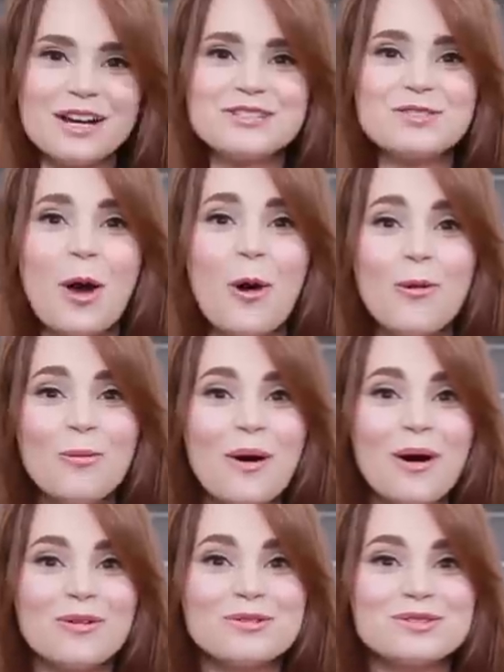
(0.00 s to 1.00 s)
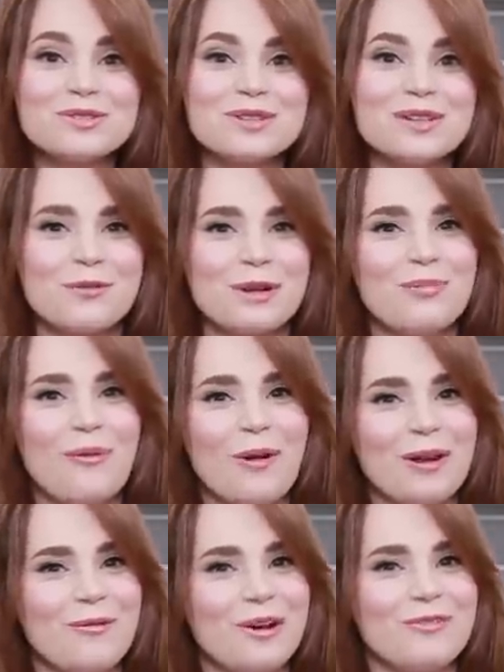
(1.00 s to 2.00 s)
It's almost
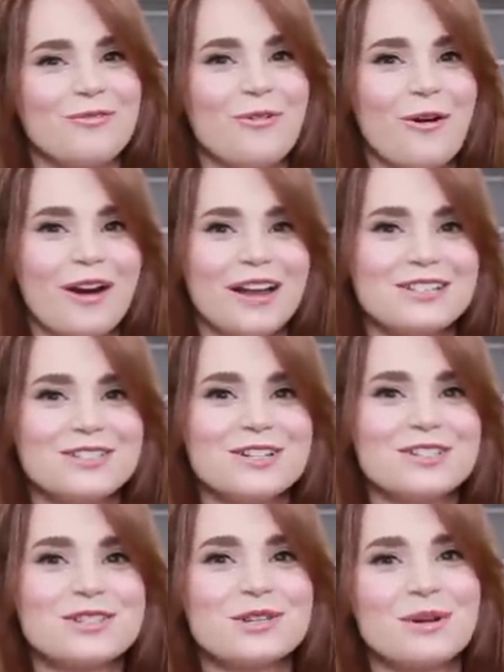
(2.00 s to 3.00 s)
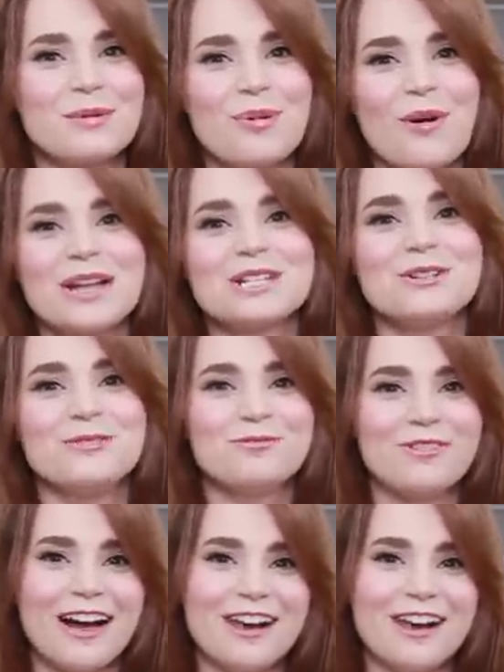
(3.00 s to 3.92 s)
3.14, it's just 3.25.